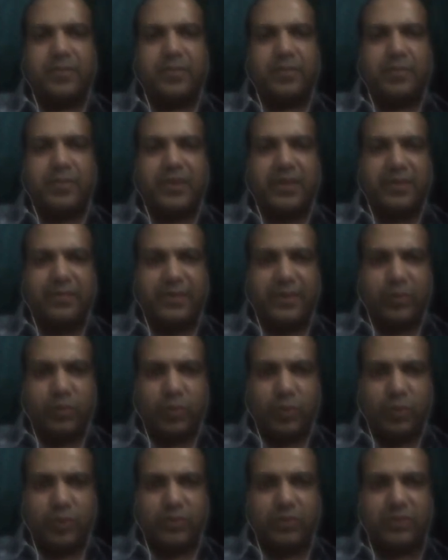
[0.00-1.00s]
but even
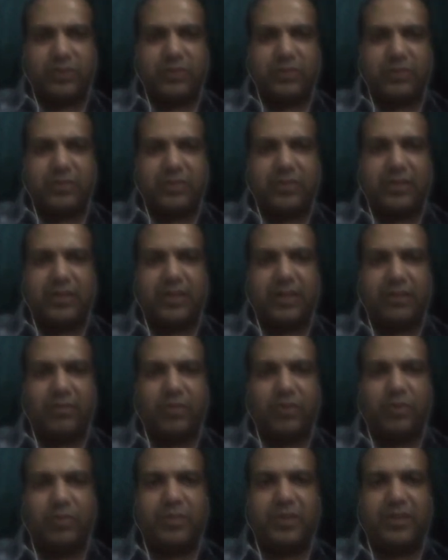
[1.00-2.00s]
those
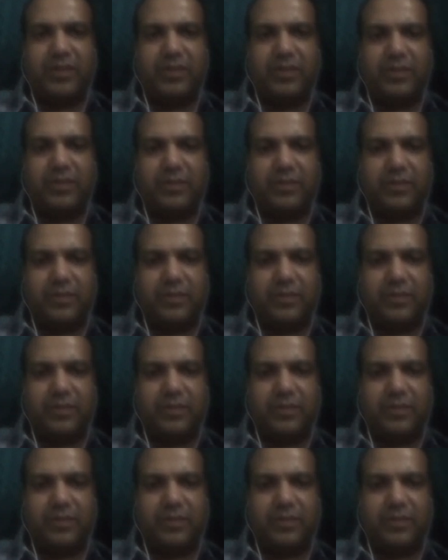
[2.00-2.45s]
have to be